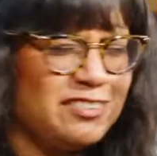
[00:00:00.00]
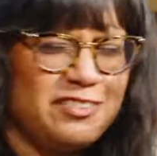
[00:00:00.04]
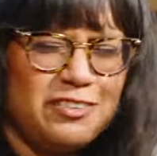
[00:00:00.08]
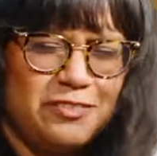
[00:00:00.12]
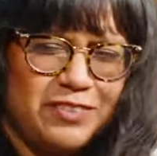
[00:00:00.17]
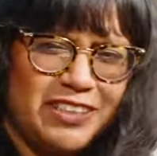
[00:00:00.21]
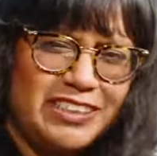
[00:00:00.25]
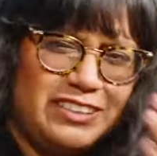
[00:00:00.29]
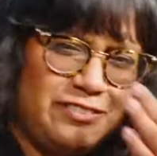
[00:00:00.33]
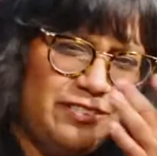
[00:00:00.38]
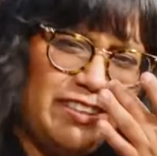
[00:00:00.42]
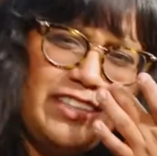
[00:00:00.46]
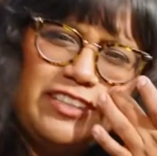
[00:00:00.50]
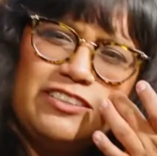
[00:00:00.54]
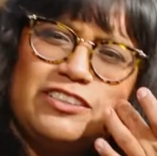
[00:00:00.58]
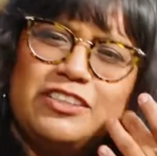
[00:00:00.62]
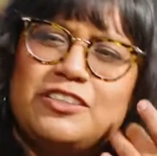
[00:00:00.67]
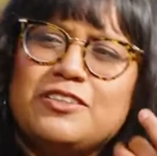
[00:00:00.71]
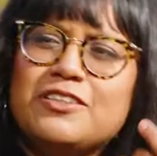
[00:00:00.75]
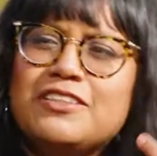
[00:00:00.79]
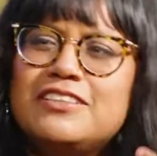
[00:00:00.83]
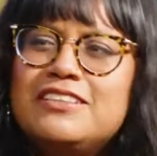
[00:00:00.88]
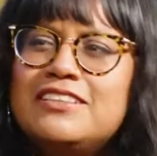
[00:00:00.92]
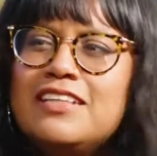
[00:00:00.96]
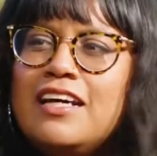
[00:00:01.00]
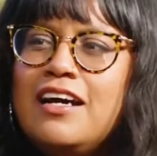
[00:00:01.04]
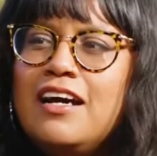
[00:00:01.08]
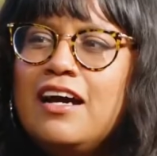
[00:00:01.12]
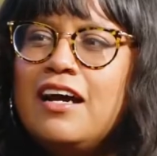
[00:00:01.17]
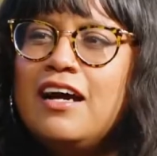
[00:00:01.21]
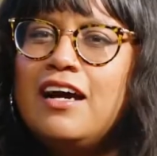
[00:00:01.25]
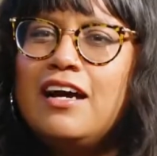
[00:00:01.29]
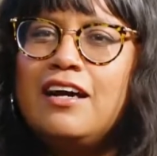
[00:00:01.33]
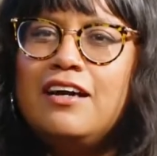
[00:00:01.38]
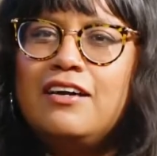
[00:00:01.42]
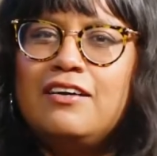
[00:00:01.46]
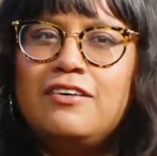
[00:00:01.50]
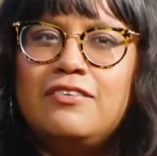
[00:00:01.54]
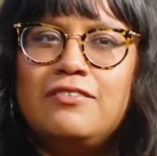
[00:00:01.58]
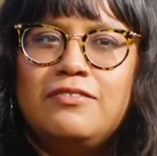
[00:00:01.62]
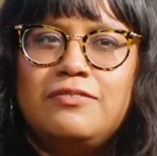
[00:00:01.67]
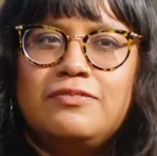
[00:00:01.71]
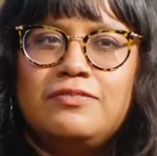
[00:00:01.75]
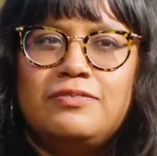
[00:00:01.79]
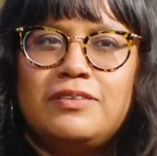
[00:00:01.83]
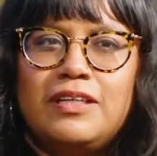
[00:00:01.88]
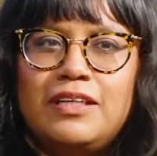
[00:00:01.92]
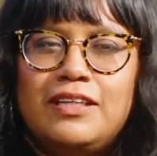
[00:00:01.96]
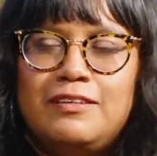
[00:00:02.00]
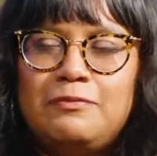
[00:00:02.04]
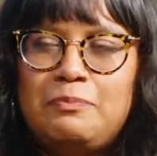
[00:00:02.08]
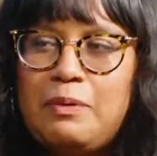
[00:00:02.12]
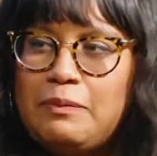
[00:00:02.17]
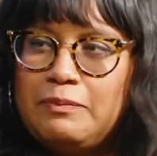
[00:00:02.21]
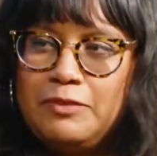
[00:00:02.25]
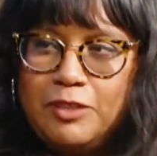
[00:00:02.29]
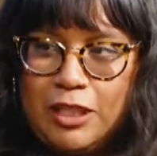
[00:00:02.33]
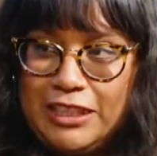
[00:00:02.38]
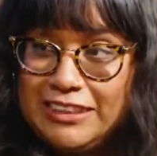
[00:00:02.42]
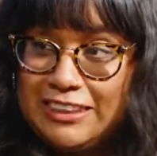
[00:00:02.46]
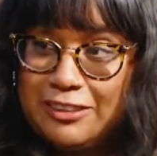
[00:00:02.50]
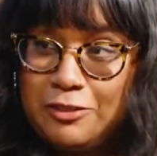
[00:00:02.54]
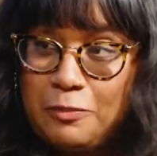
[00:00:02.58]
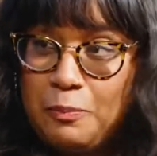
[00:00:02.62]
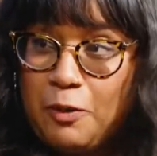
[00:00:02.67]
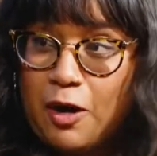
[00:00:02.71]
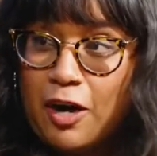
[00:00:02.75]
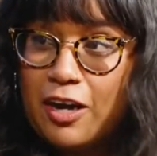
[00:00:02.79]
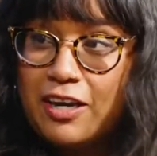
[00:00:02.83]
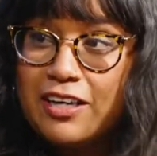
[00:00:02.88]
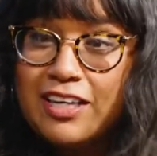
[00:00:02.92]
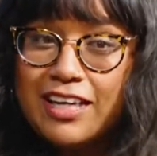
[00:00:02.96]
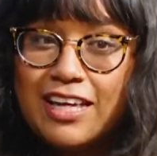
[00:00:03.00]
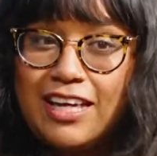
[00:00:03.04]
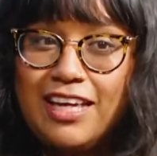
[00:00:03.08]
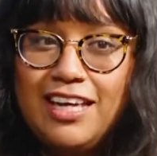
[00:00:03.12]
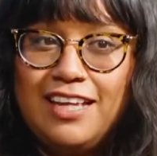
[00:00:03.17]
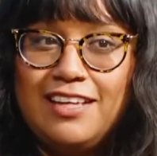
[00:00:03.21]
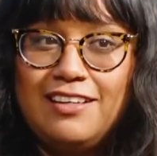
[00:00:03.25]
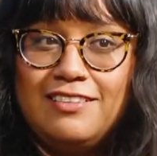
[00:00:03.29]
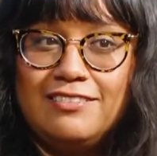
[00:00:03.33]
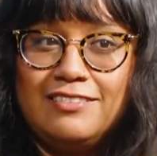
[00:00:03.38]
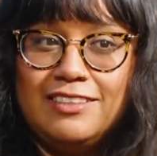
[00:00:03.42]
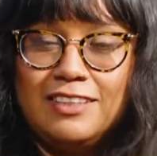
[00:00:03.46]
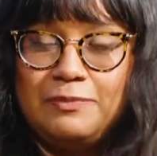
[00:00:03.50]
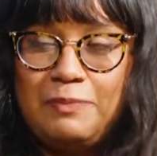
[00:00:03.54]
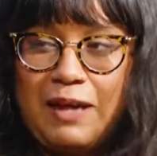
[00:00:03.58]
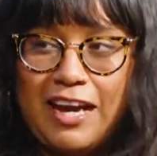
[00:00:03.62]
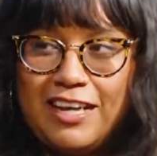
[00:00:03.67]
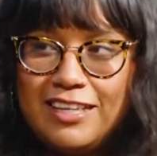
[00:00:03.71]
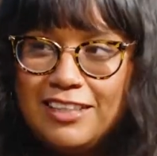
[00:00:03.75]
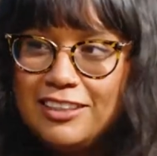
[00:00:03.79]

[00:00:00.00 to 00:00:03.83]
what it was, video tours of national park in Spanish.